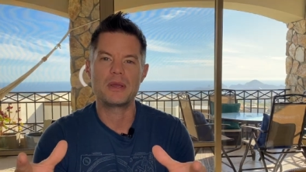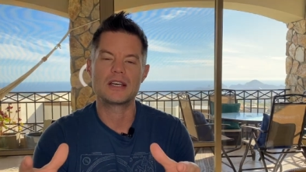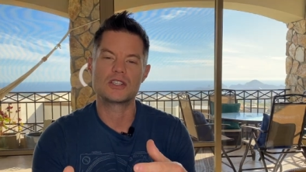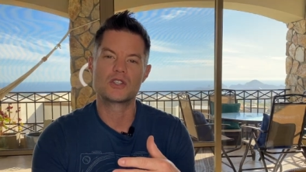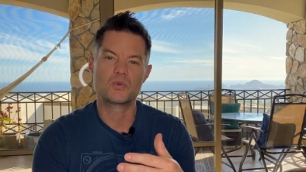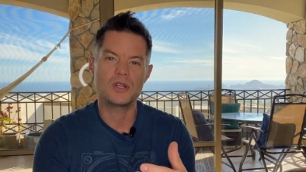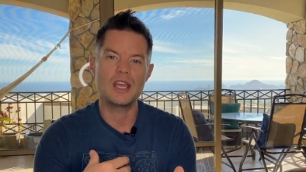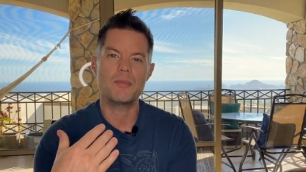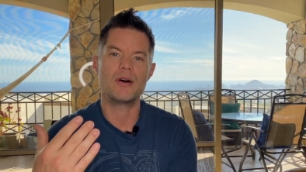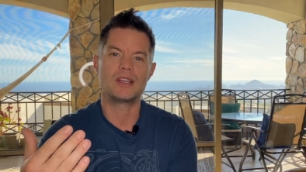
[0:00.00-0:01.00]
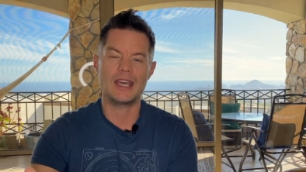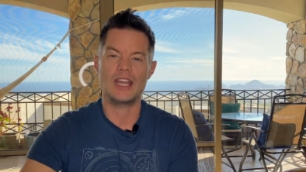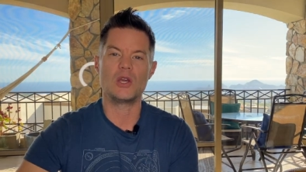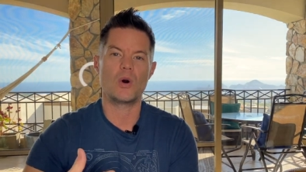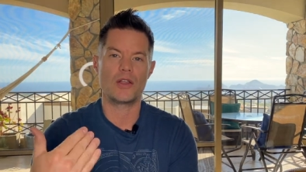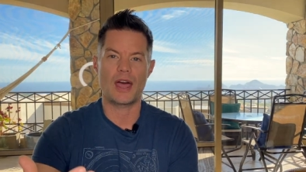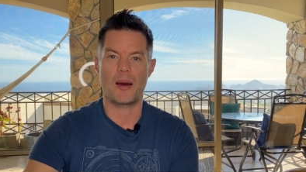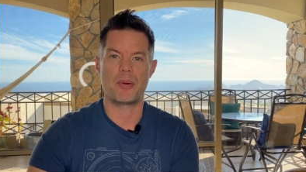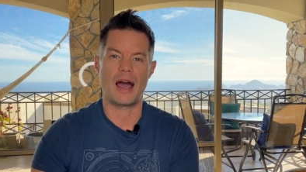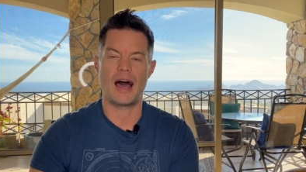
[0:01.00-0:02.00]
Because it's really about getting you on
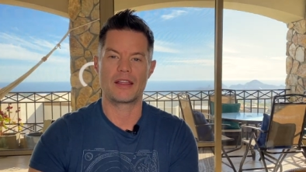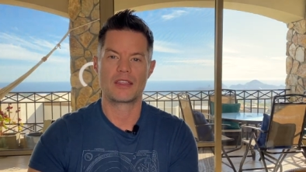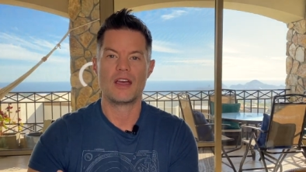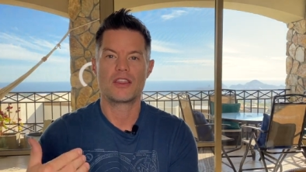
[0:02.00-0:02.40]
that path.